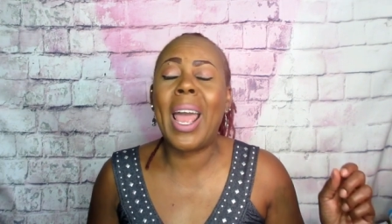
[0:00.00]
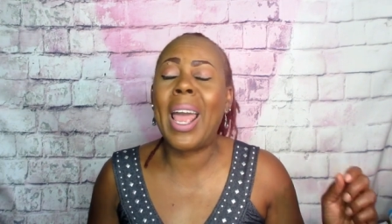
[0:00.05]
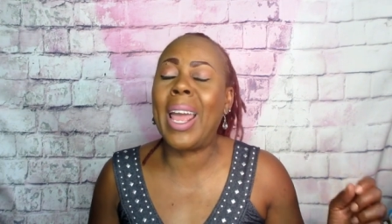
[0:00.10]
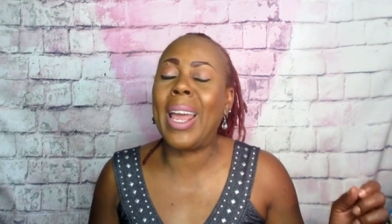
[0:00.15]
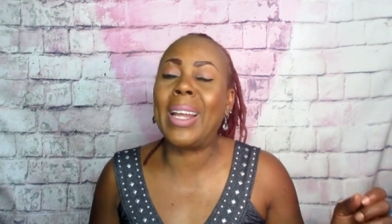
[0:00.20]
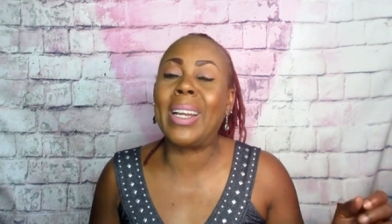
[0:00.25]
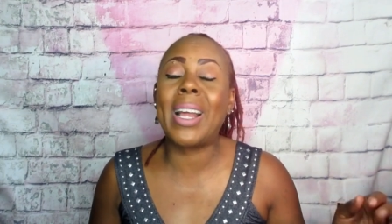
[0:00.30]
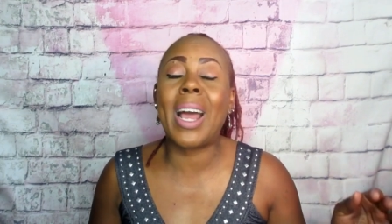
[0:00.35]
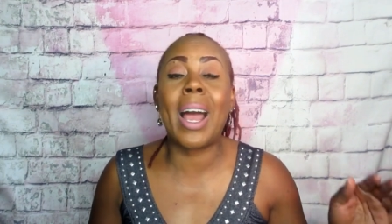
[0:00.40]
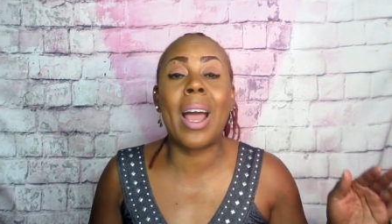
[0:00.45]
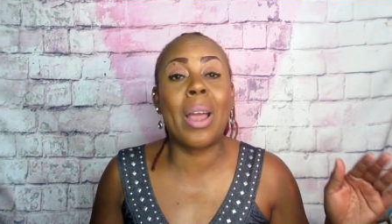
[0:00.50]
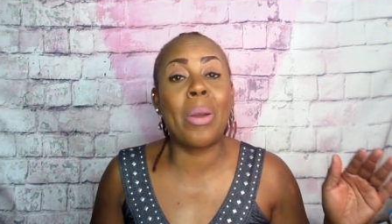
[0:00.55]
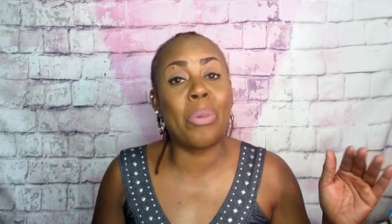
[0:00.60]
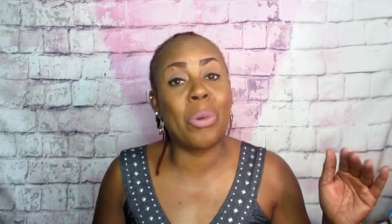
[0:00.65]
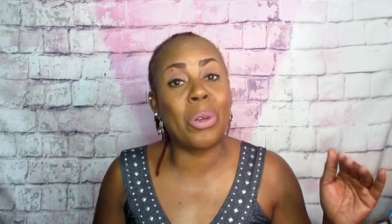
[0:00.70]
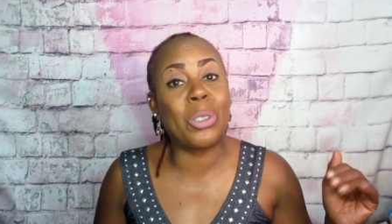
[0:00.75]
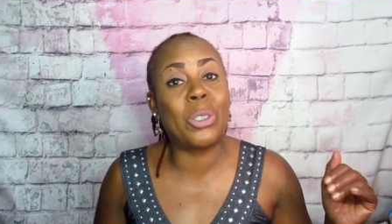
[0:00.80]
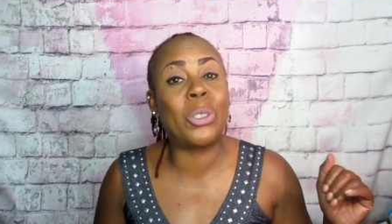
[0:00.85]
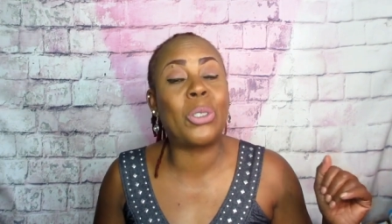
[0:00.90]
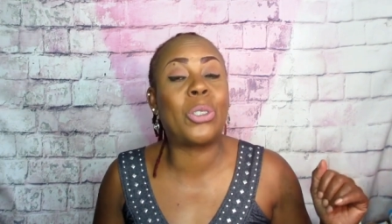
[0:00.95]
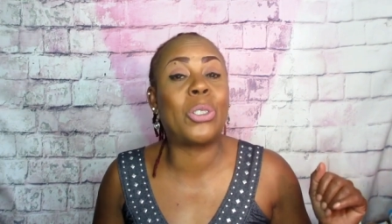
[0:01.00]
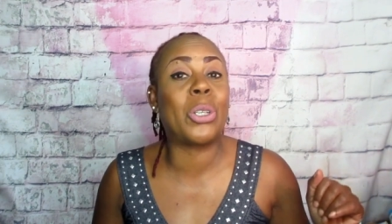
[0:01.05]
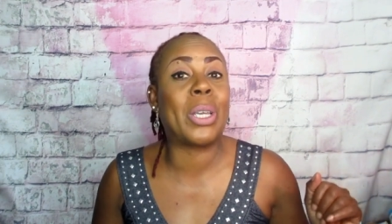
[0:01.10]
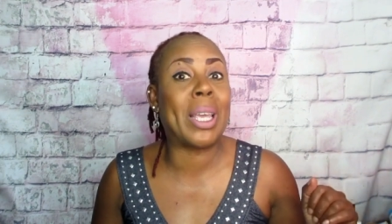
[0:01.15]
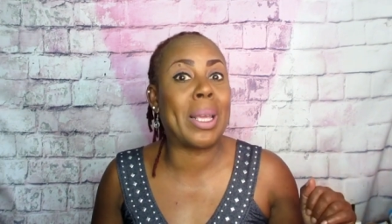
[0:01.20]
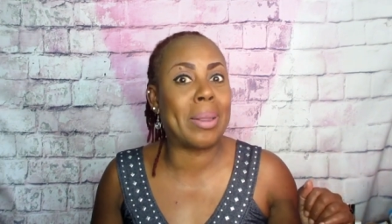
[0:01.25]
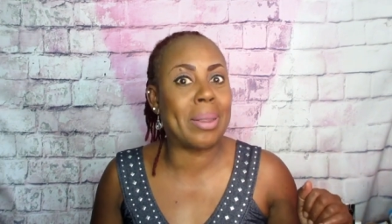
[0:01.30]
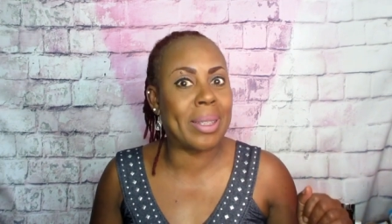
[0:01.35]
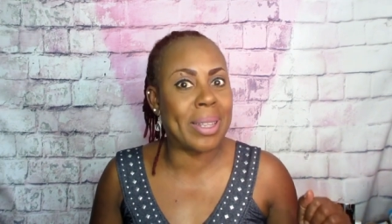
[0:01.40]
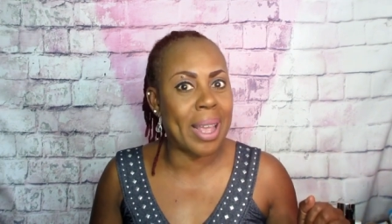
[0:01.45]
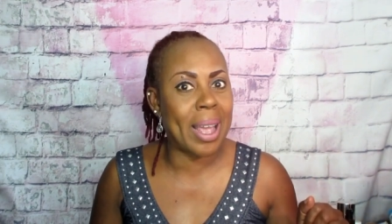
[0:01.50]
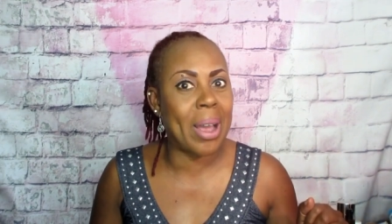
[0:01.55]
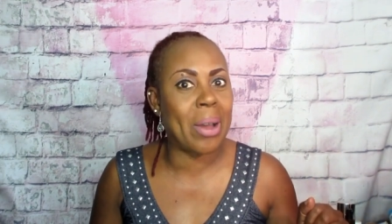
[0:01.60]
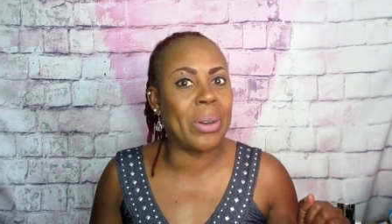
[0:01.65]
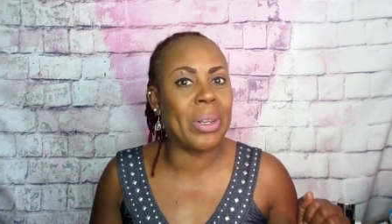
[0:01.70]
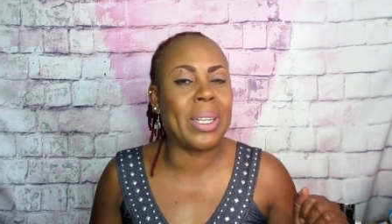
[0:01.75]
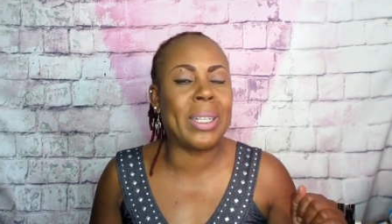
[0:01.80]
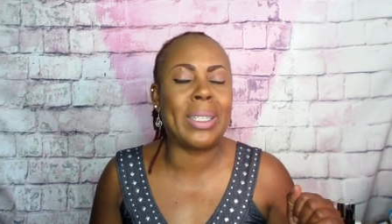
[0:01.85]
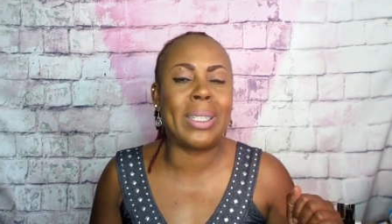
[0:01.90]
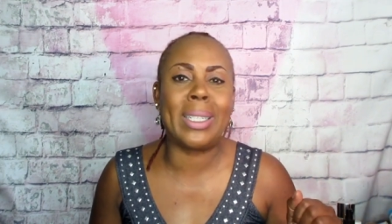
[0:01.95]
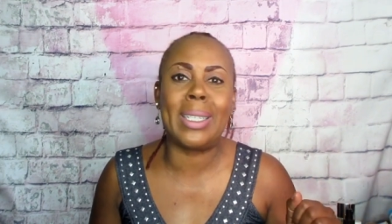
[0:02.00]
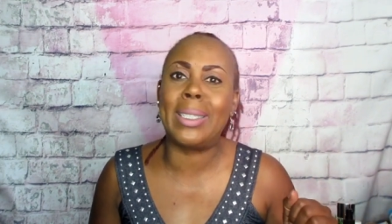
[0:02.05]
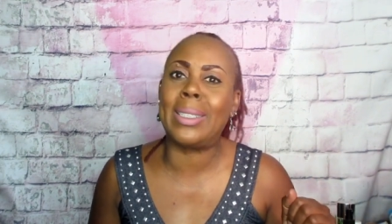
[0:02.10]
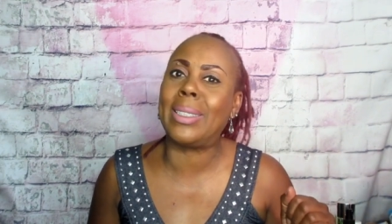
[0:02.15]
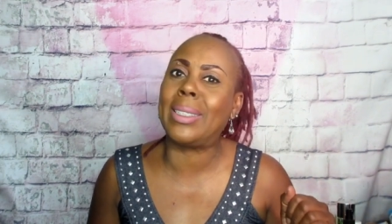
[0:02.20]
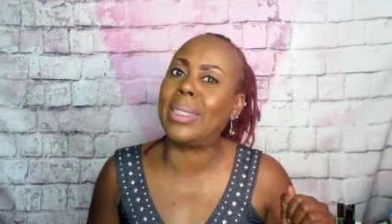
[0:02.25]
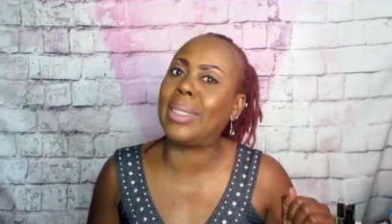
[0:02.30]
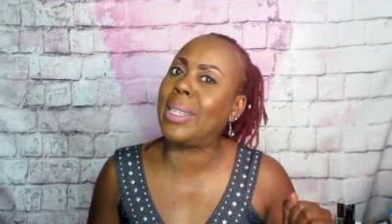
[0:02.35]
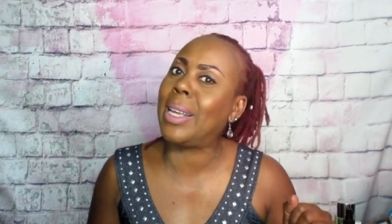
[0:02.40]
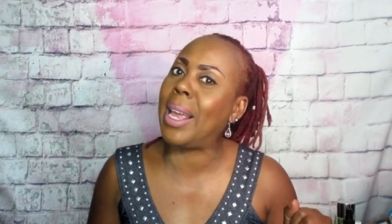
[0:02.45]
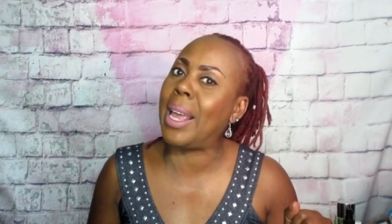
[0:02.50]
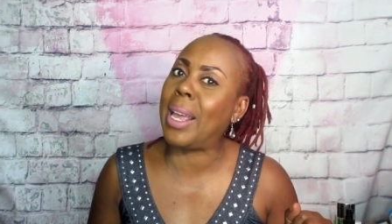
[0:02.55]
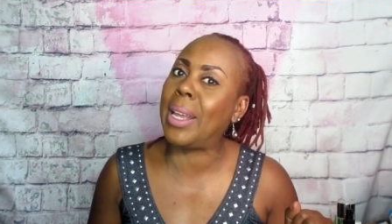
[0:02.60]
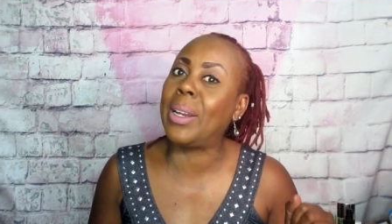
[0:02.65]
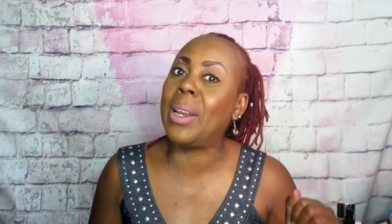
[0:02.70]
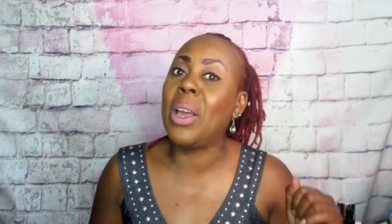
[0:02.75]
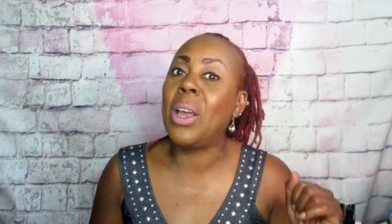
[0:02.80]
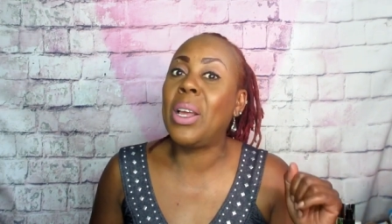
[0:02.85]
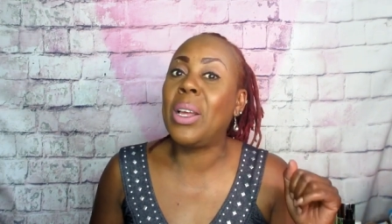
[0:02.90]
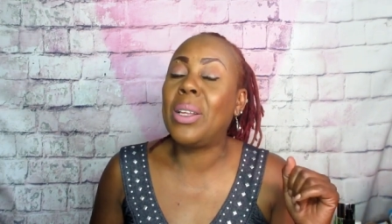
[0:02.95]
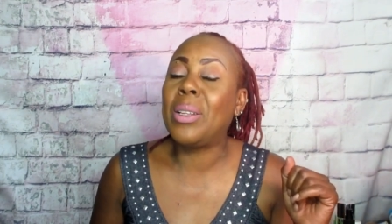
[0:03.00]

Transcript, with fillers: and I want to get down at least ten